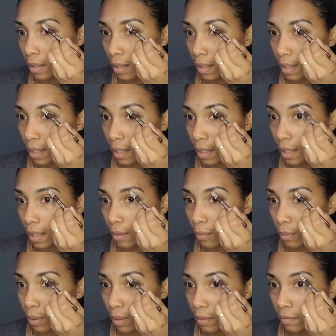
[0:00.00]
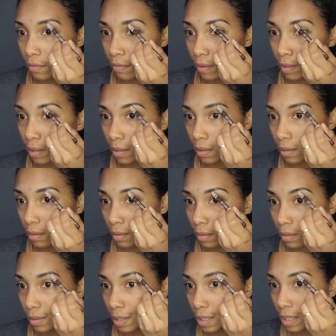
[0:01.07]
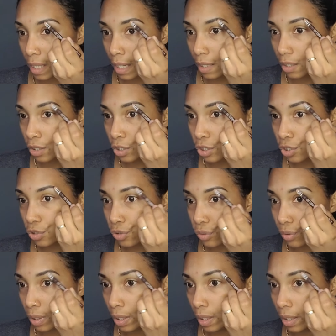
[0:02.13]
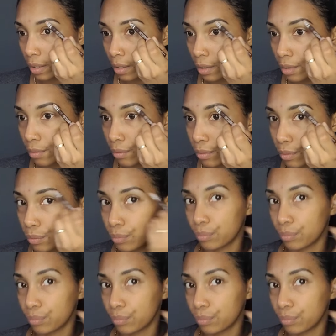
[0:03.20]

that I want to fill in, just kind of stroking it through